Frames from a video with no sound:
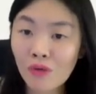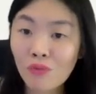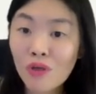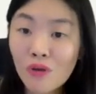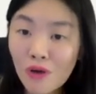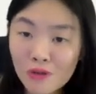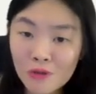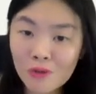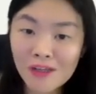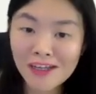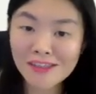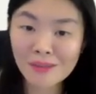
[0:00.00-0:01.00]
We all
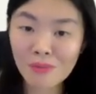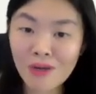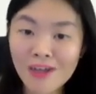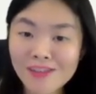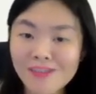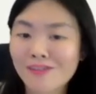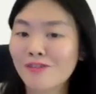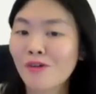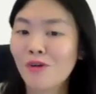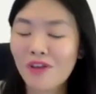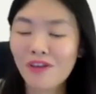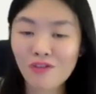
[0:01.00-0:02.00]
don't like surprises.
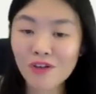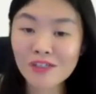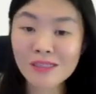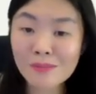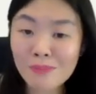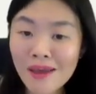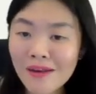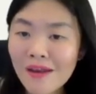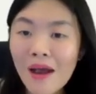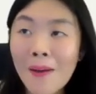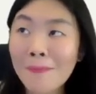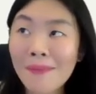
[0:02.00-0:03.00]
So if you want to spend,
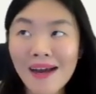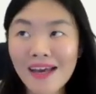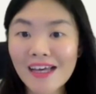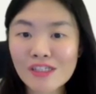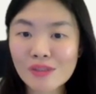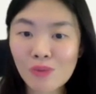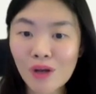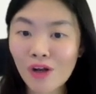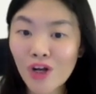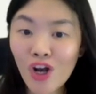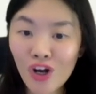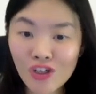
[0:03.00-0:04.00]
might as
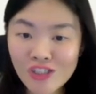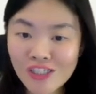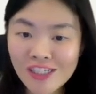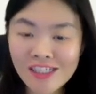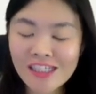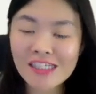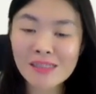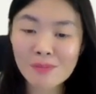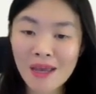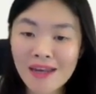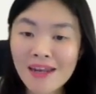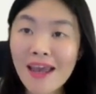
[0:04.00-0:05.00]
well consciously
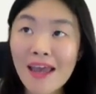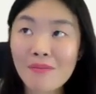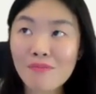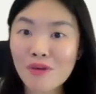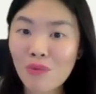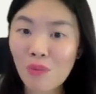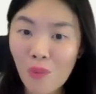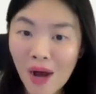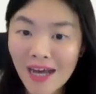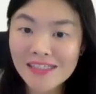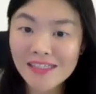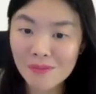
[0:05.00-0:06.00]
spend and be
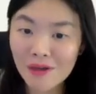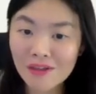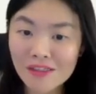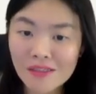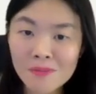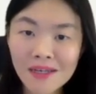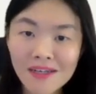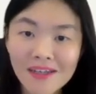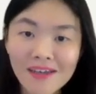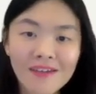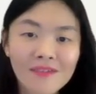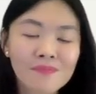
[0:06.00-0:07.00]
wise about the
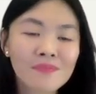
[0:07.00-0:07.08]
spending.